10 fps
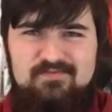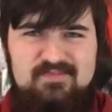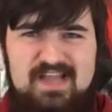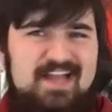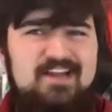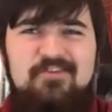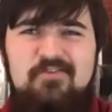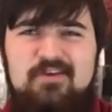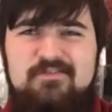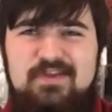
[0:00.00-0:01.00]

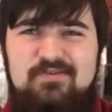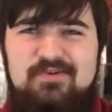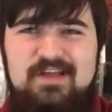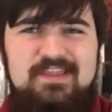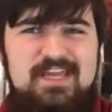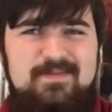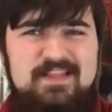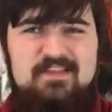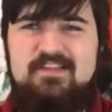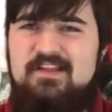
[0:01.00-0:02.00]
900 of you, think
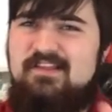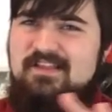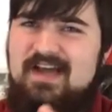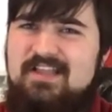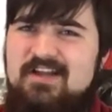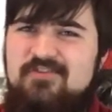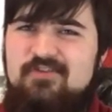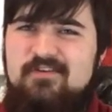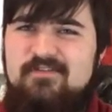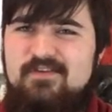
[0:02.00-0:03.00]
about this,
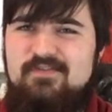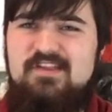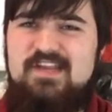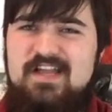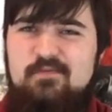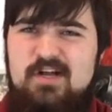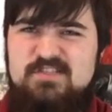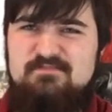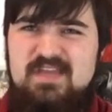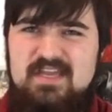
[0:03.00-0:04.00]
900 of you decided to
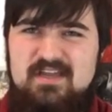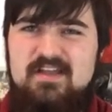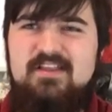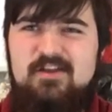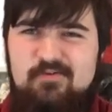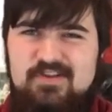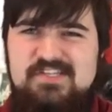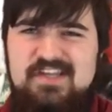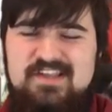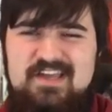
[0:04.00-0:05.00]
watch me, the
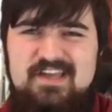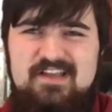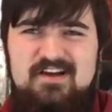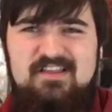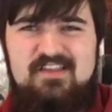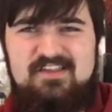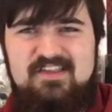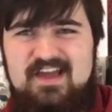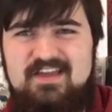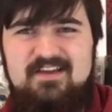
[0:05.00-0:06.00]
cringiest kid on this
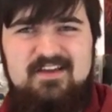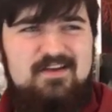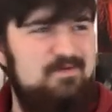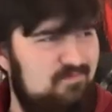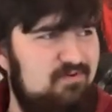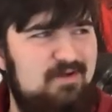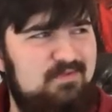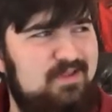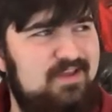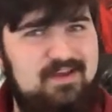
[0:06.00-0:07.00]
site.
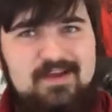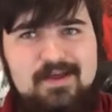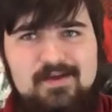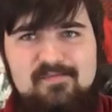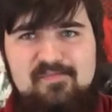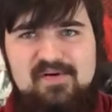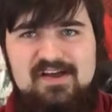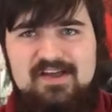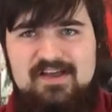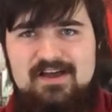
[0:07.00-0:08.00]
Probably.
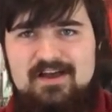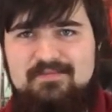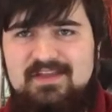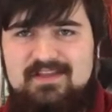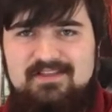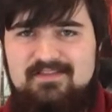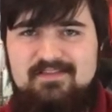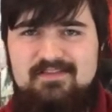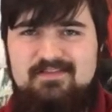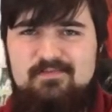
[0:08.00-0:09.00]
But, I mean,
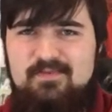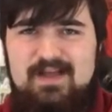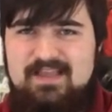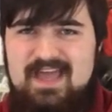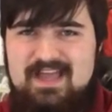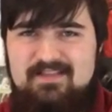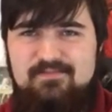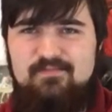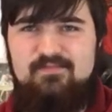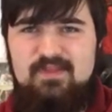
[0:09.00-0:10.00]

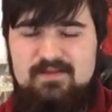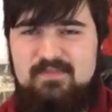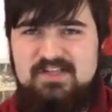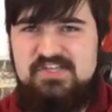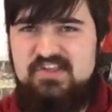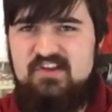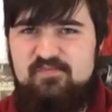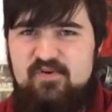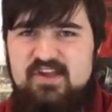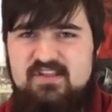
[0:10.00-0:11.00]
again, I'm not just
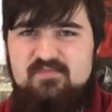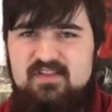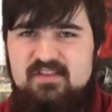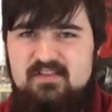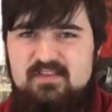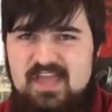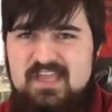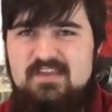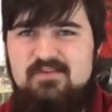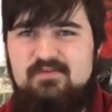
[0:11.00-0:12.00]
self-praising, but
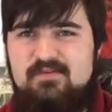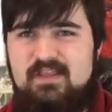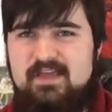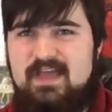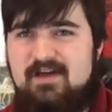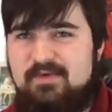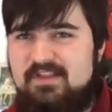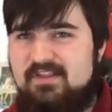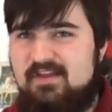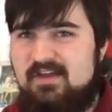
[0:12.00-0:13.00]
thank you. Like I
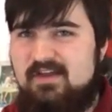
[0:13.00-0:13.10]
wasn't.